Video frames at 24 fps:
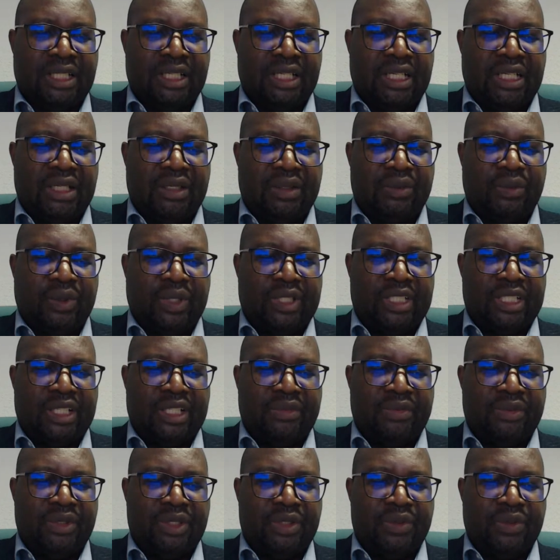What
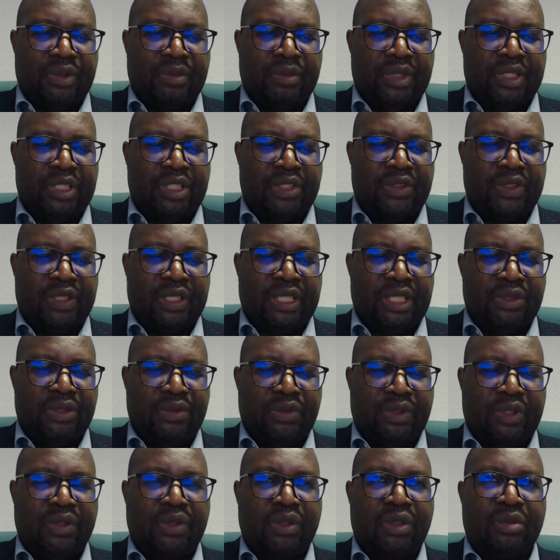efforts were made to engage
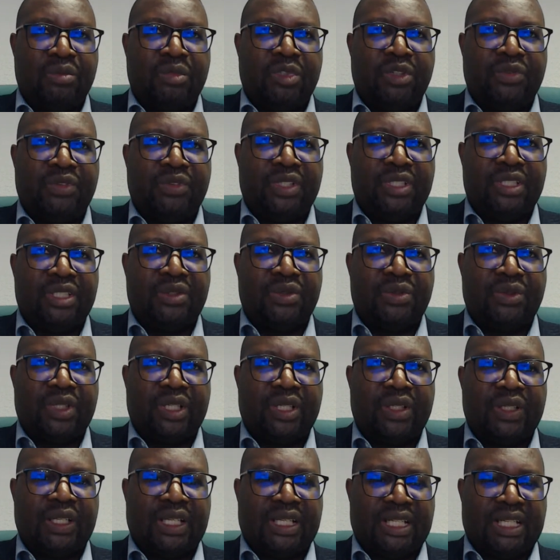with the Home Office to
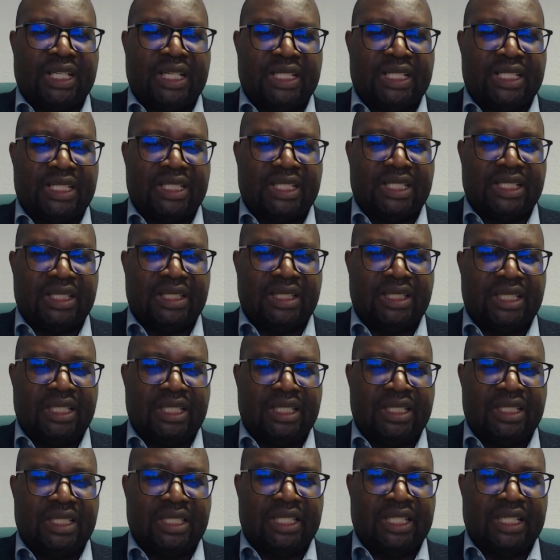regularize
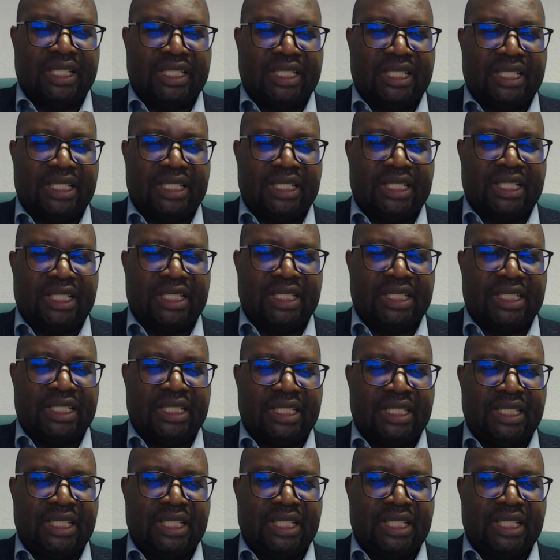their status?